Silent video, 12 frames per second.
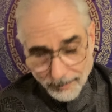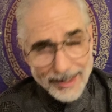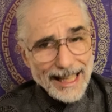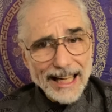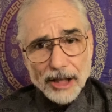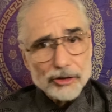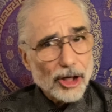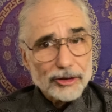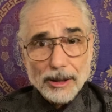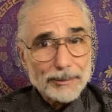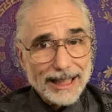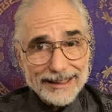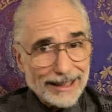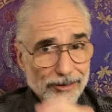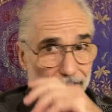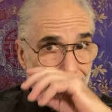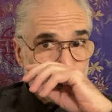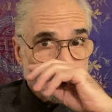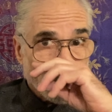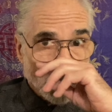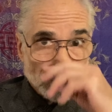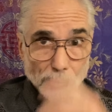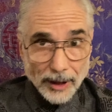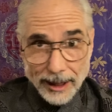And I saw something I'd never seen before
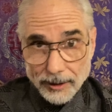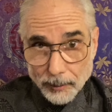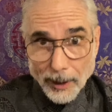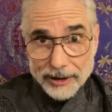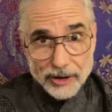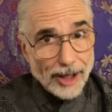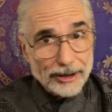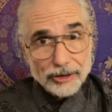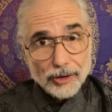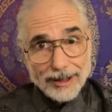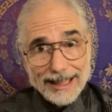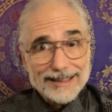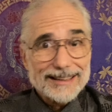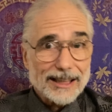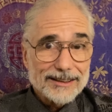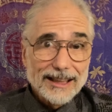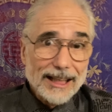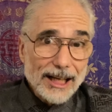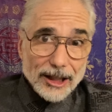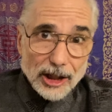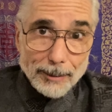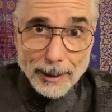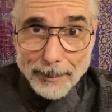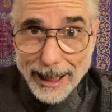when I saw this. So like I said, could have
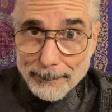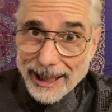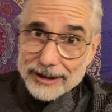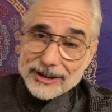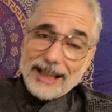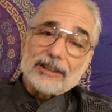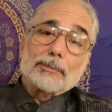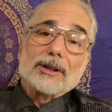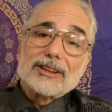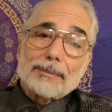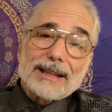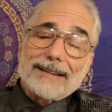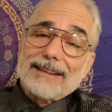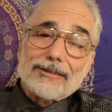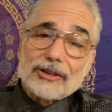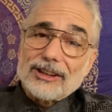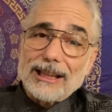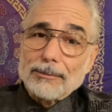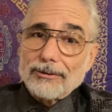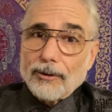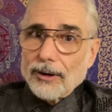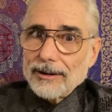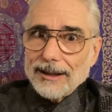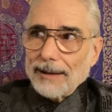been my imagination, but it's something I've never seen
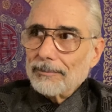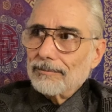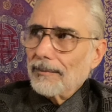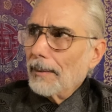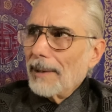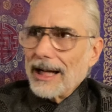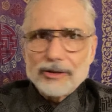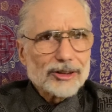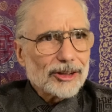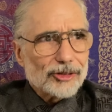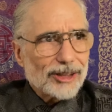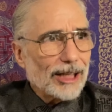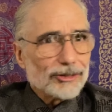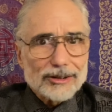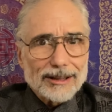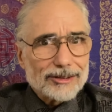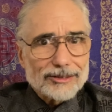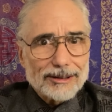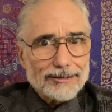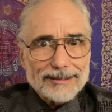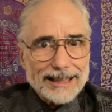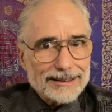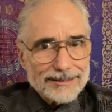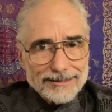before, and I've imagined it since, and it's still
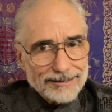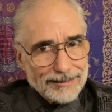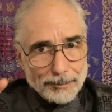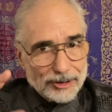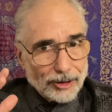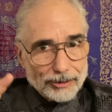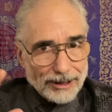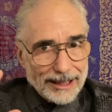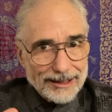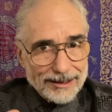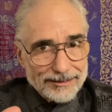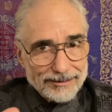I'm still trying to